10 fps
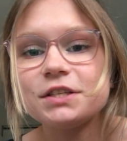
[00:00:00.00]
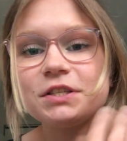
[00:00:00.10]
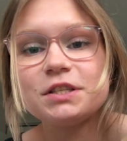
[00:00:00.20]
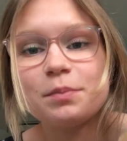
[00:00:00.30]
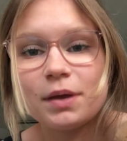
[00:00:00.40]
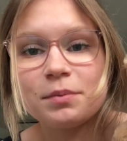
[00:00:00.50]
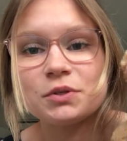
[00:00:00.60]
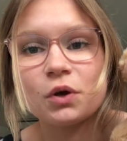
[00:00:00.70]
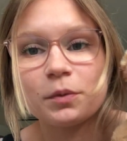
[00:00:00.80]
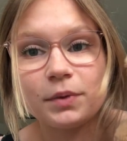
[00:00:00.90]
this is the baby's
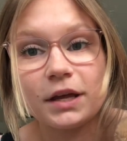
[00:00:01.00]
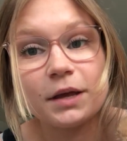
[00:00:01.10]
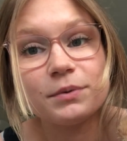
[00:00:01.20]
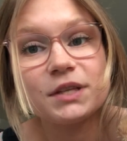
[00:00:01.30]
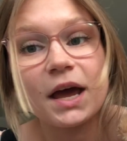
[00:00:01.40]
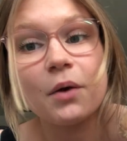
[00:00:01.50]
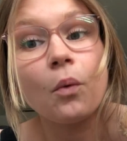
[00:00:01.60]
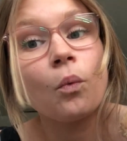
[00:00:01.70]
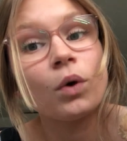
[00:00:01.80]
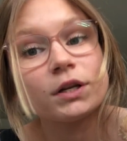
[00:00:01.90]
heartbeat. It was at
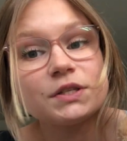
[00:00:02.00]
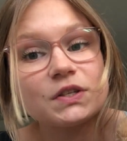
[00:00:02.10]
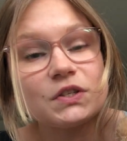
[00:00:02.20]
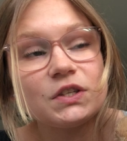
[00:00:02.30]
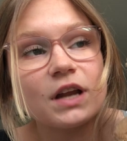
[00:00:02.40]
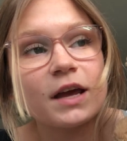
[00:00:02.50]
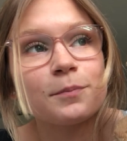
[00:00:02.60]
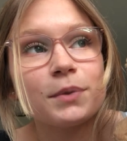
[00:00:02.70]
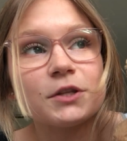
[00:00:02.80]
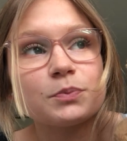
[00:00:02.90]

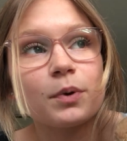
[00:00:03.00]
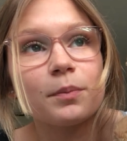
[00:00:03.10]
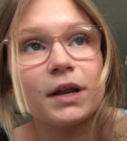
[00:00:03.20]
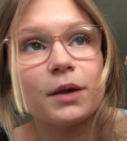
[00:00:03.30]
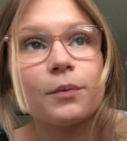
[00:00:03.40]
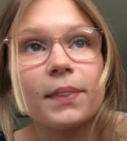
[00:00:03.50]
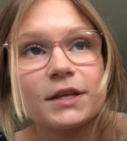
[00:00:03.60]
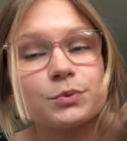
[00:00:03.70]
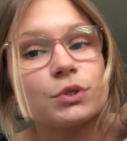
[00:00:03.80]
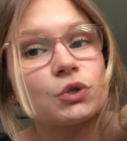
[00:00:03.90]
169 beats per minute when
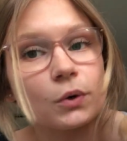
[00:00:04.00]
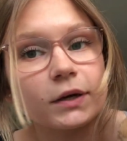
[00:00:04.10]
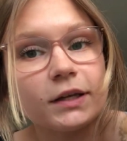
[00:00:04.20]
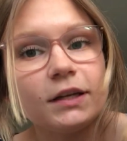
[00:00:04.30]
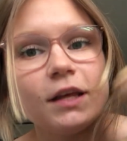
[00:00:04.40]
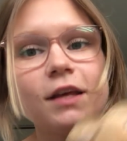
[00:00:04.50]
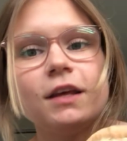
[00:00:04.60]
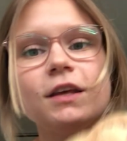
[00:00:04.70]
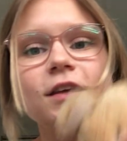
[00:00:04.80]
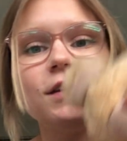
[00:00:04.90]
this was taken.
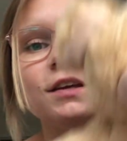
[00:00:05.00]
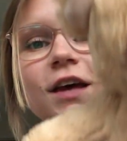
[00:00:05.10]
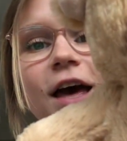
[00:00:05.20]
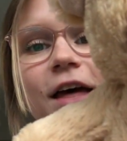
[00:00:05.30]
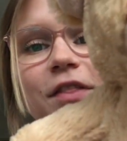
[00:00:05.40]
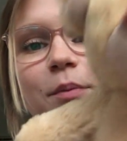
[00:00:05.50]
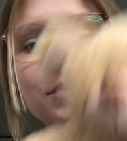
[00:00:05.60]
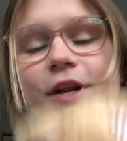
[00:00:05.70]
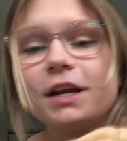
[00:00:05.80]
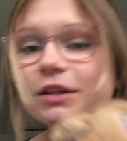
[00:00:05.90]
And they
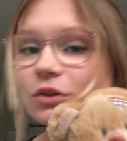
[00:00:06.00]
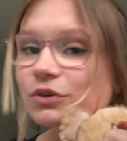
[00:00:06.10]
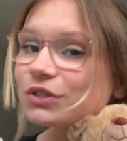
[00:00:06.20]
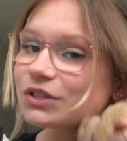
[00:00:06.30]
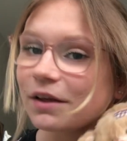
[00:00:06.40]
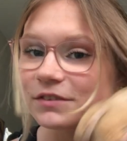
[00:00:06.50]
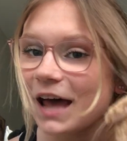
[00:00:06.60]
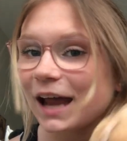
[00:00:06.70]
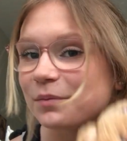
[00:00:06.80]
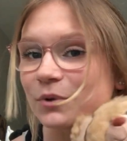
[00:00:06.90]
put in a little stuffed
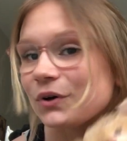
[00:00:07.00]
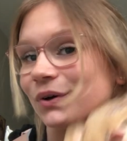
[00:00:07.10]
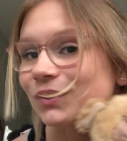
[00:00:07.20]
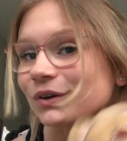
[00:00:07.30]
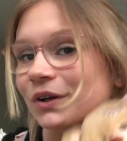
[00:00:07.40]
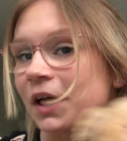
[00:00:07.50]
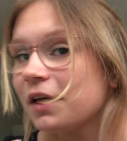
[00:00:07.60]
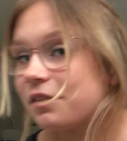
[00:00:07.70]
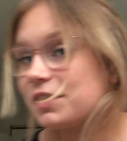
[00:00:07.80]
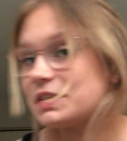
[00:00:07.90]
animal.
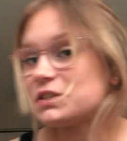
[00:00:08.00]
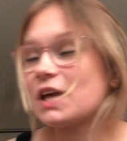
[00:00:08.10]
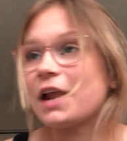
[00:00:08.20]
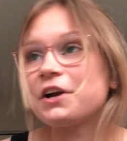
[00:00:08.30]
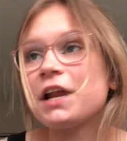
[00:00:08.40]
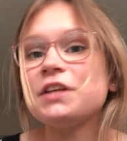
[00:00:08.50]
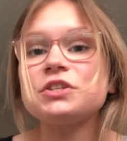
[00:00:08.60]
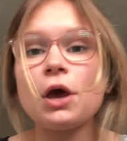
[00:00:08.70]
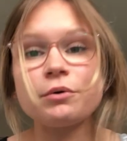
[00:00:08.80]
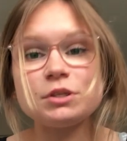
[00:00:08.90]
This Saturday is
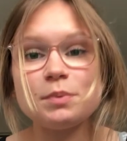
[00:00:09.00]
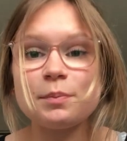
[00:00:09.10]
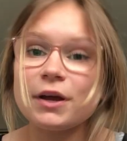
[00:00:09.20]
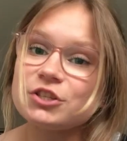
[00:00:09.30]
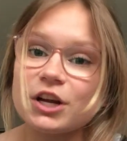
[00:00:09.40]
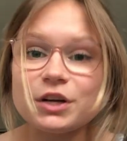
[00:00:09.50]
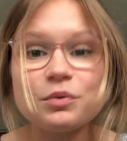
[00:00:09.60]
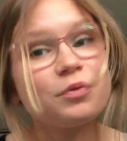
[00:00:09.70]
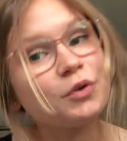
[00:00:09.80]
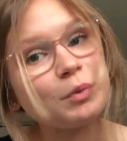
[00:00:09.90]
going to be my gender
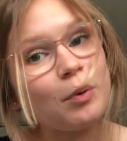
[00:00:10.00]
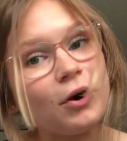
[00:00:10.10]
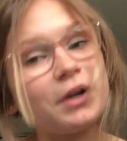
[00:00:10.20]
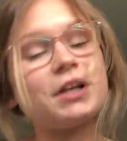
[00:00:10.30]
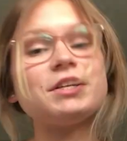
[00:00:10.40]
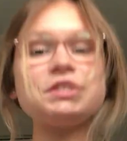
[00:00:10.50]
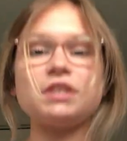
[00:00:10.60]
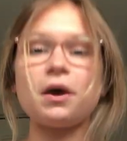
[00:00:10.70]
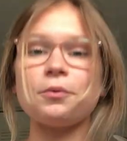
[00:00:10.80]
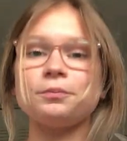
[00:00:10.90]
reveal party,
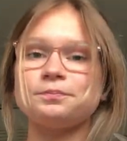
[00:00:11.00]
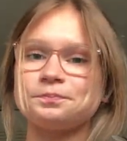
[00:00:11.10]
so